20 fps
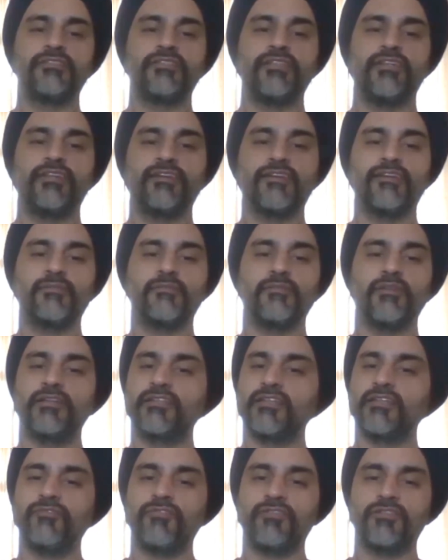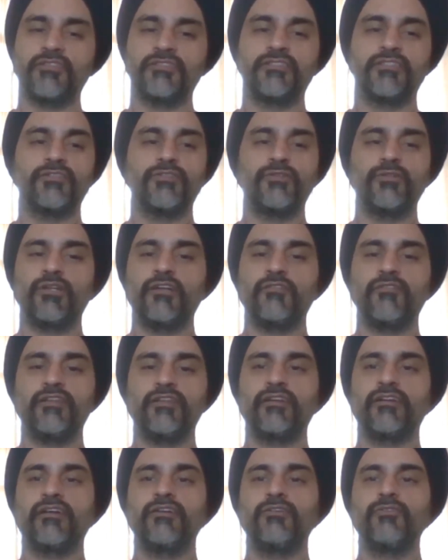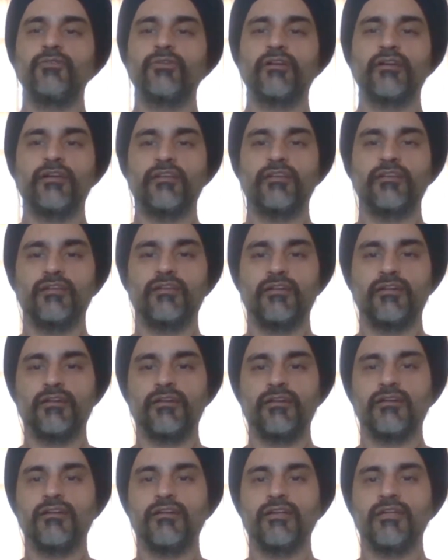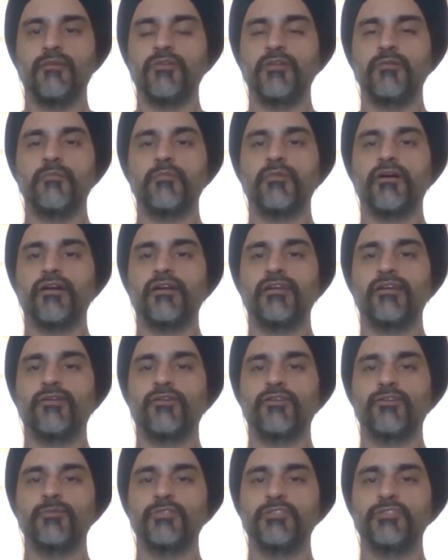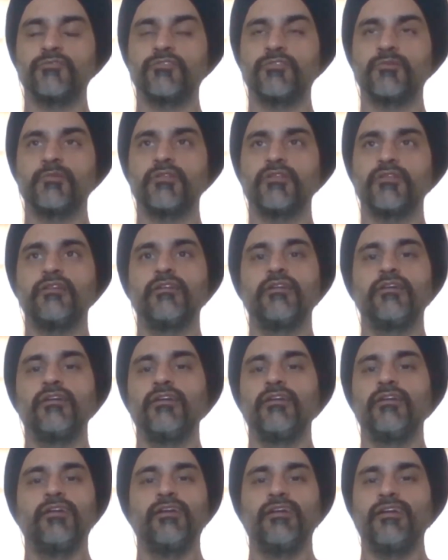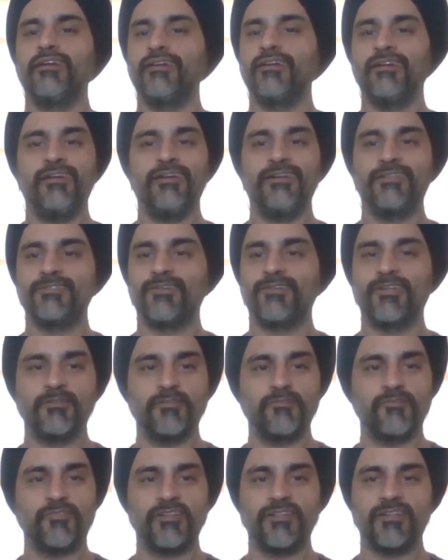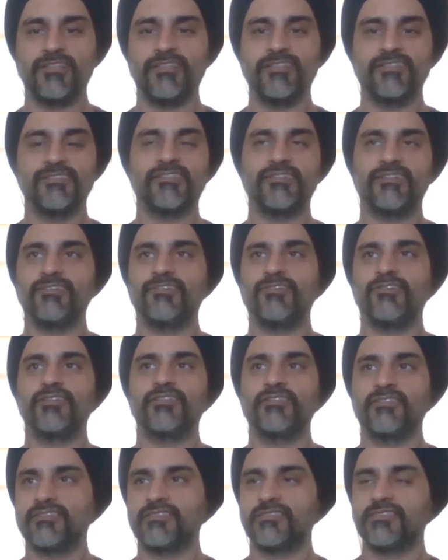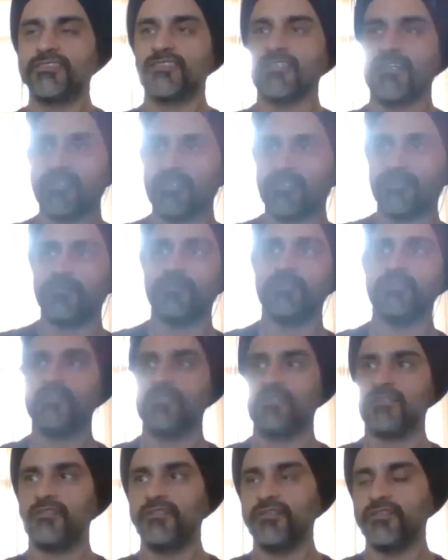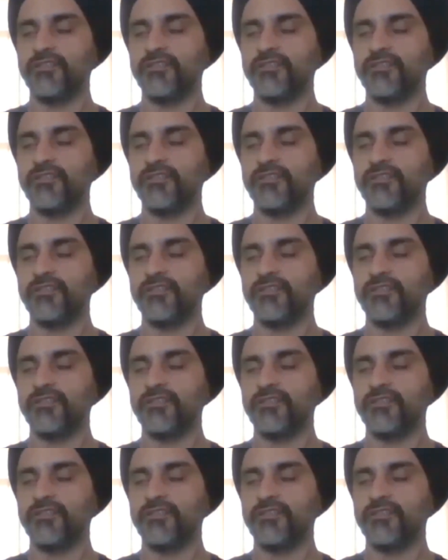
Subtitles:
say literally for this thing, do you have any guy who can implement marketing automation for me? It's not even funny. And these are not just startups; these are